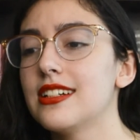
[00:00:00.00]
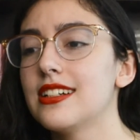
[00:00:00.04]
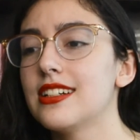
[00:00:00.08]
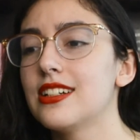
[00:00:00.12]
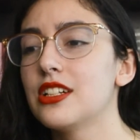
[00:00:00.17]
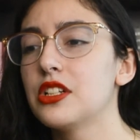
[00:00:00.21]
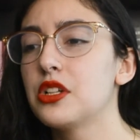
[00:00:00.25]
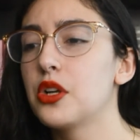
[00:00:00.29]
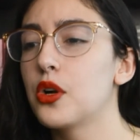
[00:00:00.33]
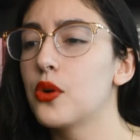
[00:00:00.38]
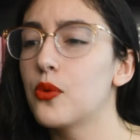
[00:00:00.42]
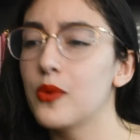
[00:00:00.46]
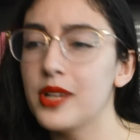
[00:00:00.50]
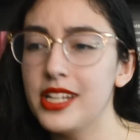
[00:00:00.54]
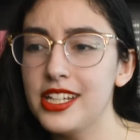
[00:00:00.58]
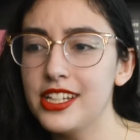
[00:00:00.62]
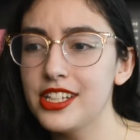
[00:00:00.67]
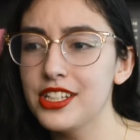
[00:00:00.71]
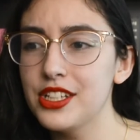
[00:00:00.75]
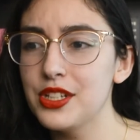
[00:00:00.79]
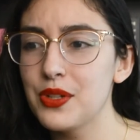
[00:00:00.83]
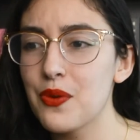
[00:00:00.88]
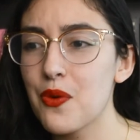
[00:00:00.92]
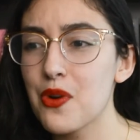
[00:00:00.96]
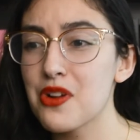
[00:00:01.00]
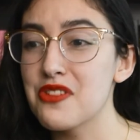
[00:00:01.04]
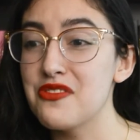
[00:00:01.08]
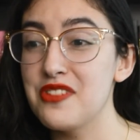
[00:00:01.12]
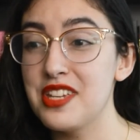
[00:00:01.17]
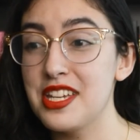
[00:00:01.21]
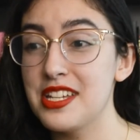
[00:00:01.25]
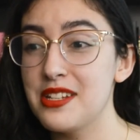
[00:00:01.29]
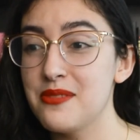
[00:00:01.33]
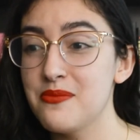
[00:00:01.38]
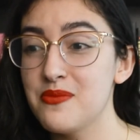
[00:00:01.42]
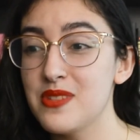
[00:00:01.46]
Korean or
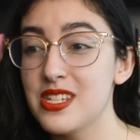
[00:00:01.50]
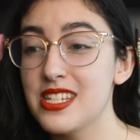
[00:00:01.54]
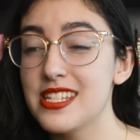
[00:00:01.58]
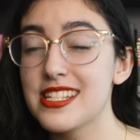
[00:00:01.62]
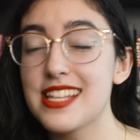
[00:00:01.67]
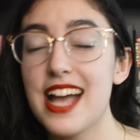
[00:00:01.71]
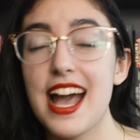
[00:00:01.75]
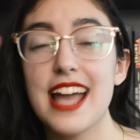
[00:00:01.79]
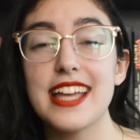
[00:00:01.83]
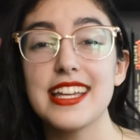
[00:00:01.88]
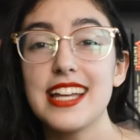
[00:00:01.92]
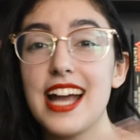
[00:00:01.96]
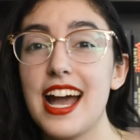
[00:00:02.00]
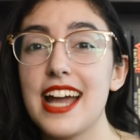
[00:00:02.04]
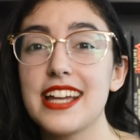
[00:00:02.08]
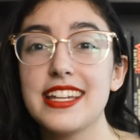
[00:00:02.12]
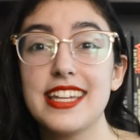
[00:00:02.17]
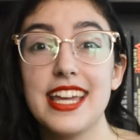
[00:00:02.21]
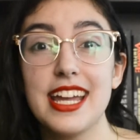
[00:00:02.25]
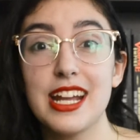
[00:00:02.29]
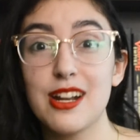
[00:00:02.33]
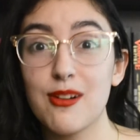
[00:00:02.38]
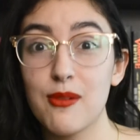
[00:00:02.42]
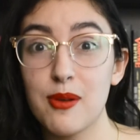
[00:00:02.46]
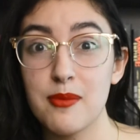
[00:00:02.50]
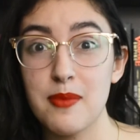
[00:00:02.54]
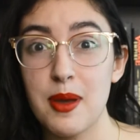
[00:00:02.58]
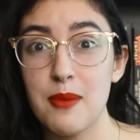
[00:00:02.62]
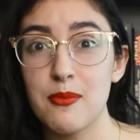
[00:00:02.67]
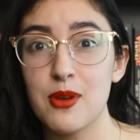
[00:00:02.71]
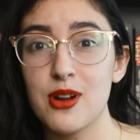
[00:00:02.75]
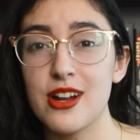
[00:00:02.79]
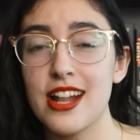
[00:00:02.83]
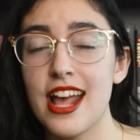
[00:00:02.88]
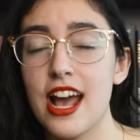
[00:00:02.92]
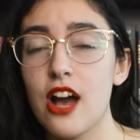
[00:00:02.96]
Vietnamese. I can't
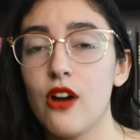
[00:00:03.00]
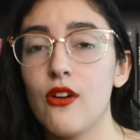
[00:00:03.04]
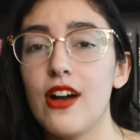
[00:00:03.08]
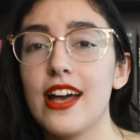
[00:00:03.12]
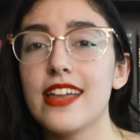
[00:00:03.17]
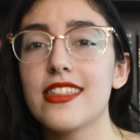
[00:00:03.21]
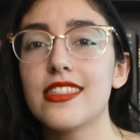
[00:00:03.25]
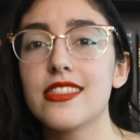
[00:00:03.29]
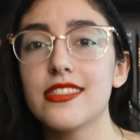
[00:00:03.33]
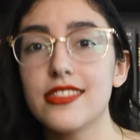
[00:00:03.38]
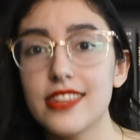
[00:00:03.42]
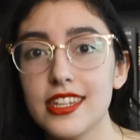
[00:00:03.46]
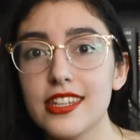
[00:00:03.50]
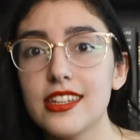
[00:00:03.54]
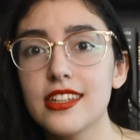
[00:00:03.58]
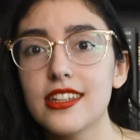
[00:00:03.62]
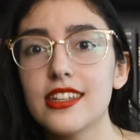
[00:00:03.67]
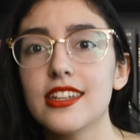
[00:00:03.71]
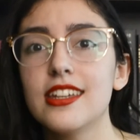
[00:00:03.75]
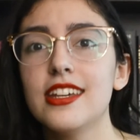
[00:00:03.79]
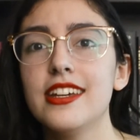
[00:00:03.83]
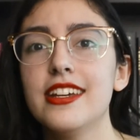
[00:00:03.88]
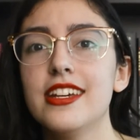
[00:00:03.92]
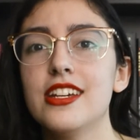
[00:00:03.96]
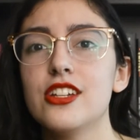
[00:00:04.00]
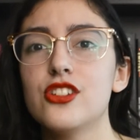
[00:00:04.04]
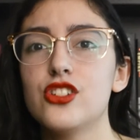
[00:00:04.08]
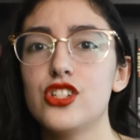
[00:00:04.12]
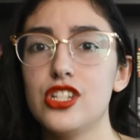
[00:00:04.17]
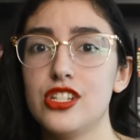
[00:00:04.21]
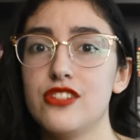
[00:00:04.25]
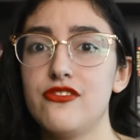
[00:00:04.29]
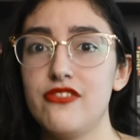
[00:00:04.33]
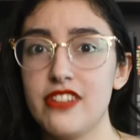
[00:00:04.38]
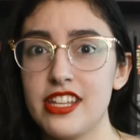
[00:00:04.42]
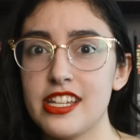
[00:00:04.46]
remember now. I think
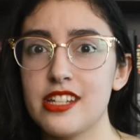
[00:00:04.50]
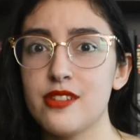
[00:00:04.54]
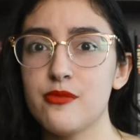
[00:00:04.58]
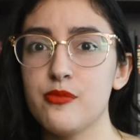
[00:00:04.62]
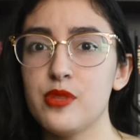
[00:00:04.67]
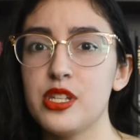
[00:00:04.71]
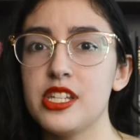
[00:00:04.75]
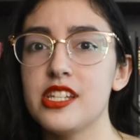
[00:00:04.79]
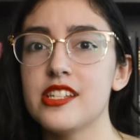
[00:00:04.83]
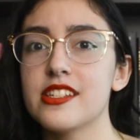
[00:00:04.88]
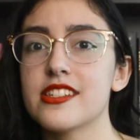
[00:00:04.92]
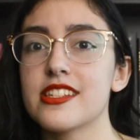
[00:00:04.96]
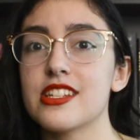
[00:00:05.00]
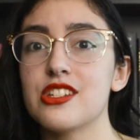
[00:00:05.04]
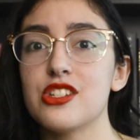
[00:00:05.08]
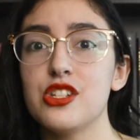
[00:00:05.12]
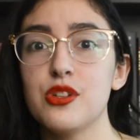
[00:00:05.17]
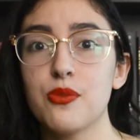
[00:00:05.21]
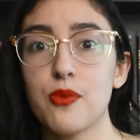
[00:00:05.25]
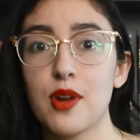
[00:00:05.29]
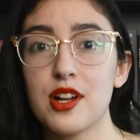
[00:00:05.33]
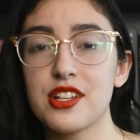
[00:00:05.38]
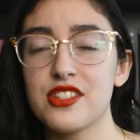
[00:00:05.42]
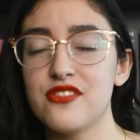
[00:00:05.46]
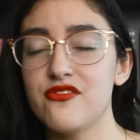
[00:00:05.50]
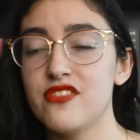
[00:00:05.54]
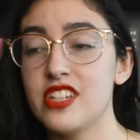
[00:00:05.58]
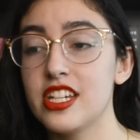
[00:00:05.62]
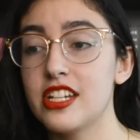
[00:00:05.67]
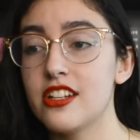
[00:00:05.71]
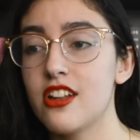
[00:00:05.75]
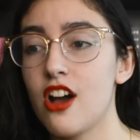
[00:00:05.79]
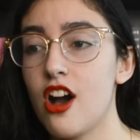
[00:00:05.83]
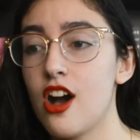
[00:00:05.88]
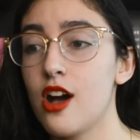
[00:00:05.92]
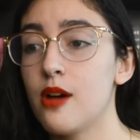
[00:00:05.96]
she's Vietnamese, and she works in
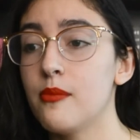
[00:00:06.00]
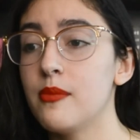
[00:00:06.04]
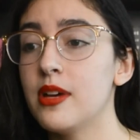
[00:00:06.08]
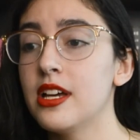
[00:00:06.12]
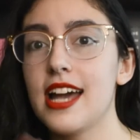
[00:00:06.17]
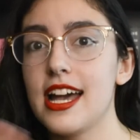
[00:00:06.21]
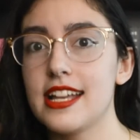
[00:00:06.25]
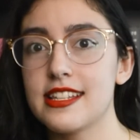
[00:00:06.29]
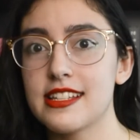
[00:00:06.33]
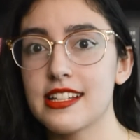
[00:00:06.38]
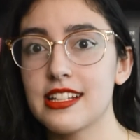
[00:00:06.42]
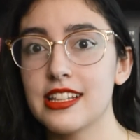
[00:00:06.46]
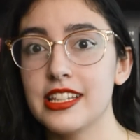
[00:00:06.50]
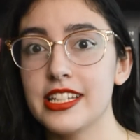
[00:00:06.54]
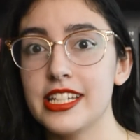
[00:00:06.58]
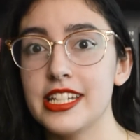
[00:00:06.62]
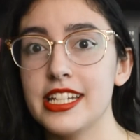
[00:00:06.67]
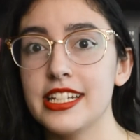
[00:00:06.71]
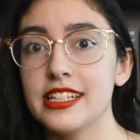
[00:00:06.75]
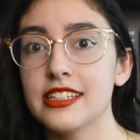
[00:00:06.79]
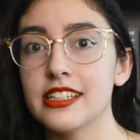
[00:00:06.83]
Vietnam as a cleaning